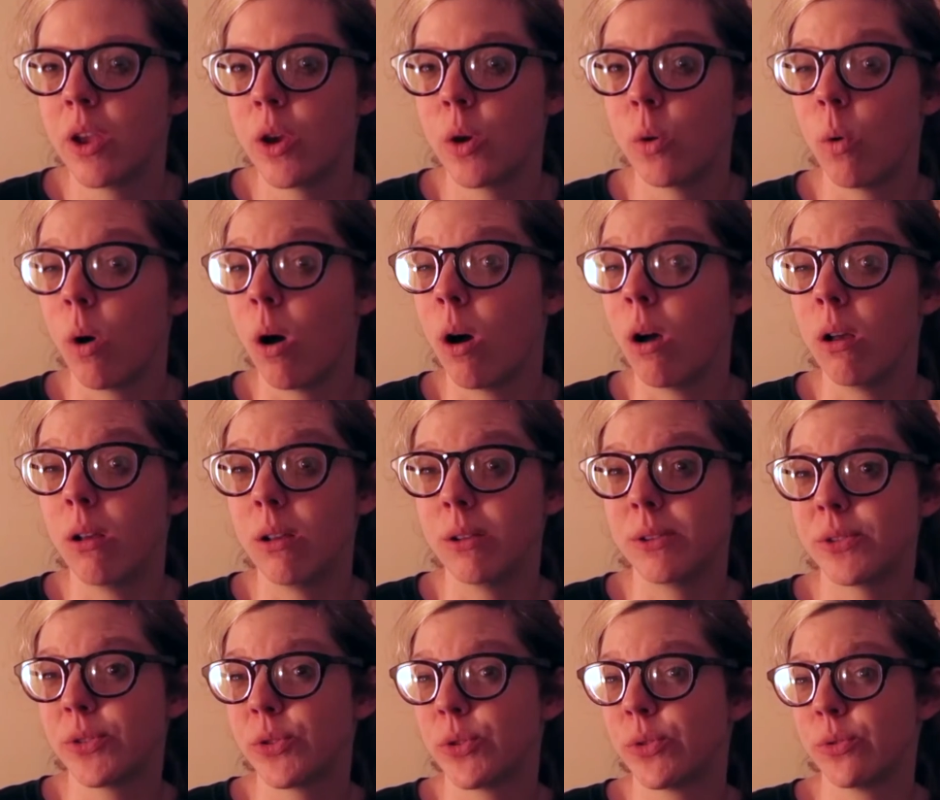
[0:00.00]
who all
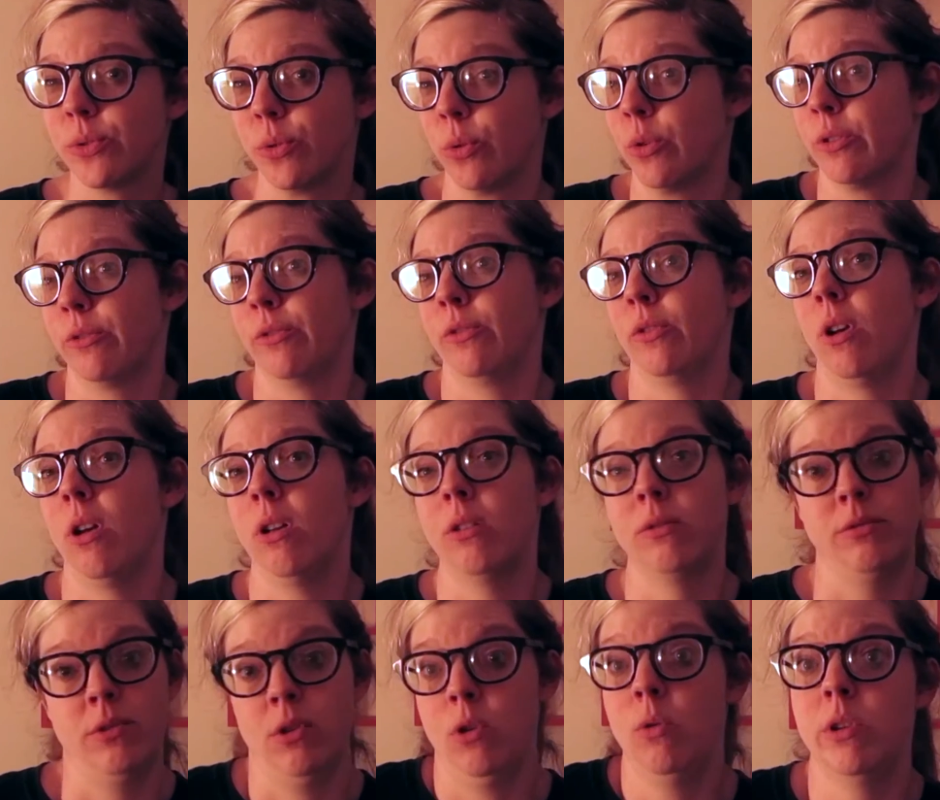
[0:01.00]
sort of
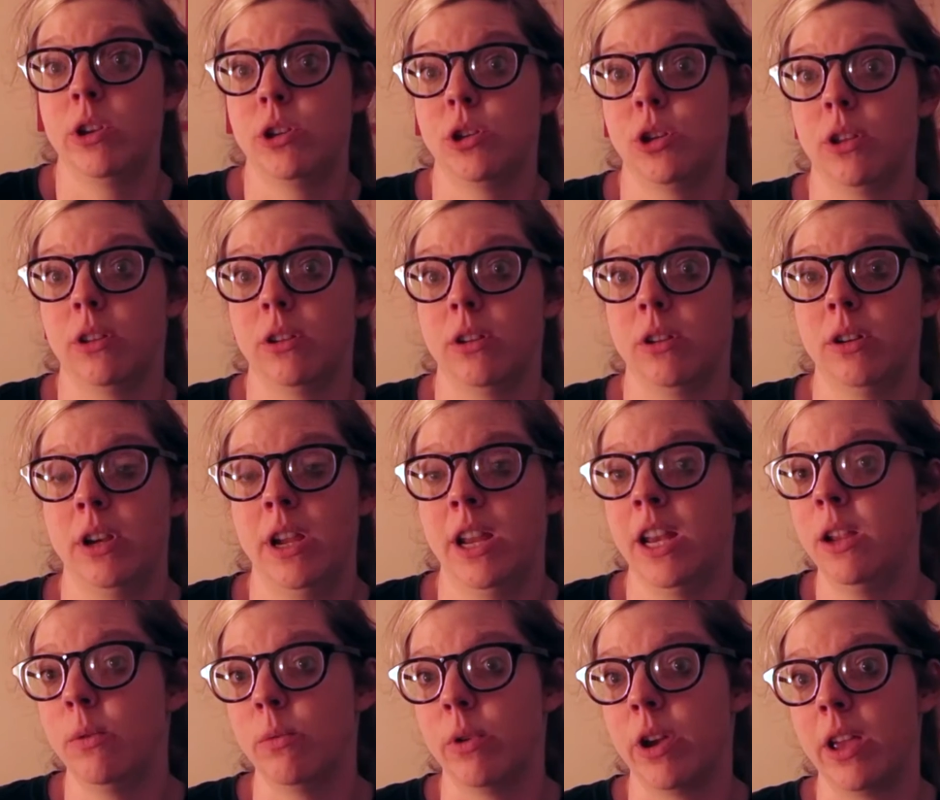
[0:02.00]
all know each other
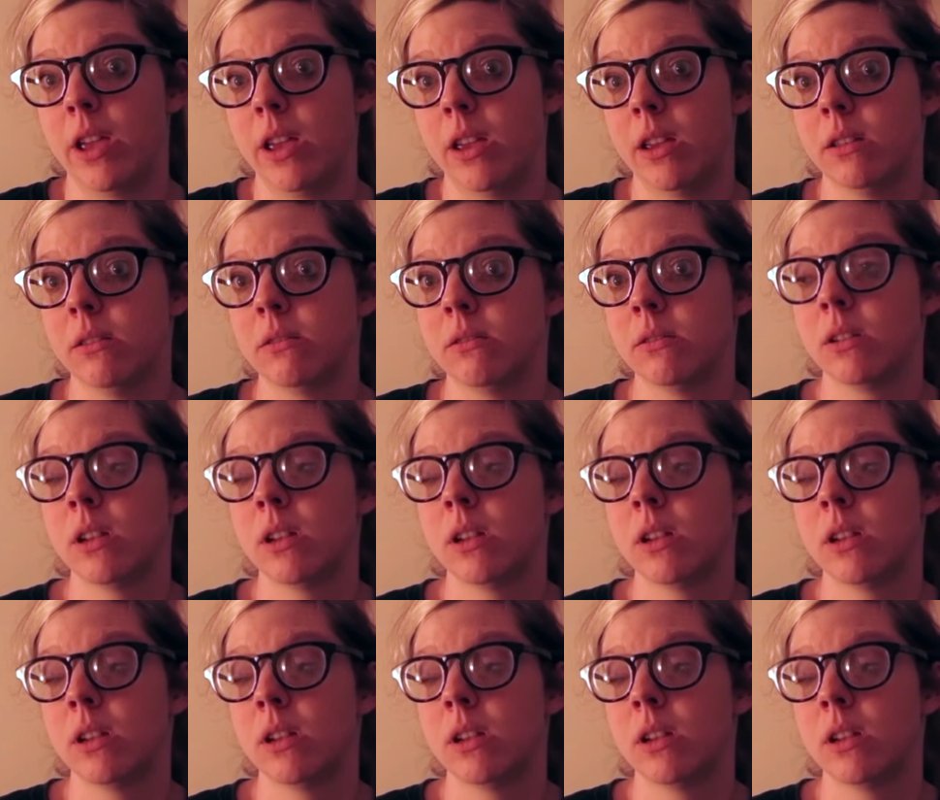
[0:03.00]
anyway.